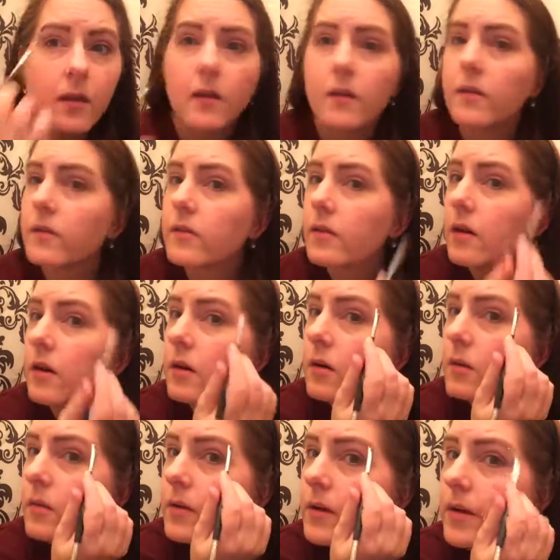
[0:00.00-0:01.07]

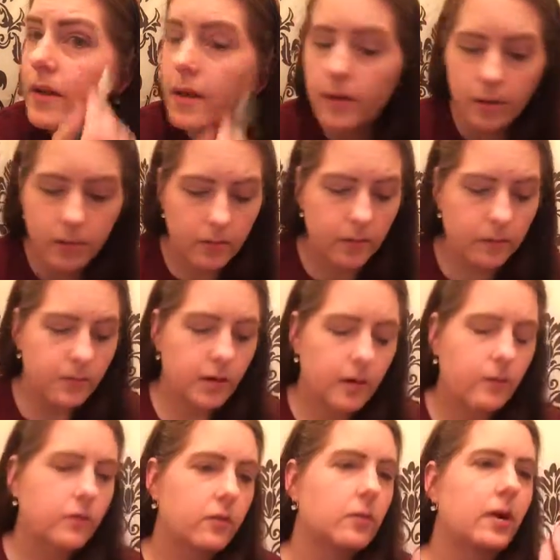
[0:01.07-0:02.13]
So now I'm going
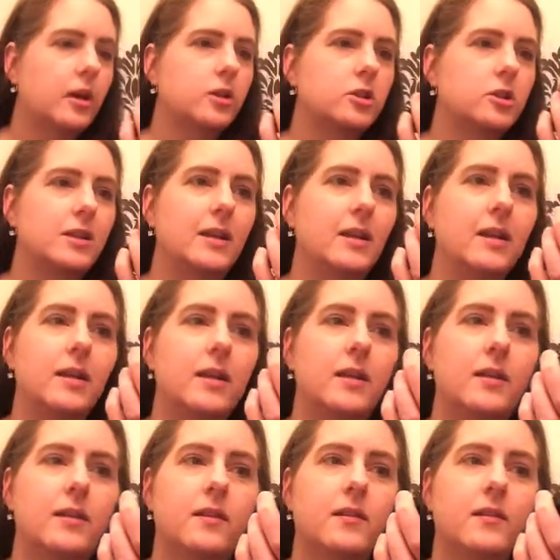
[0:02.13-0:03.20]
to
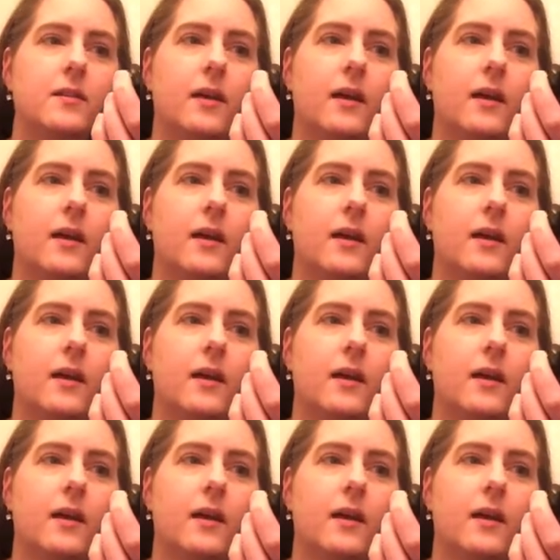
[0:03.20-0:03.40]
actually just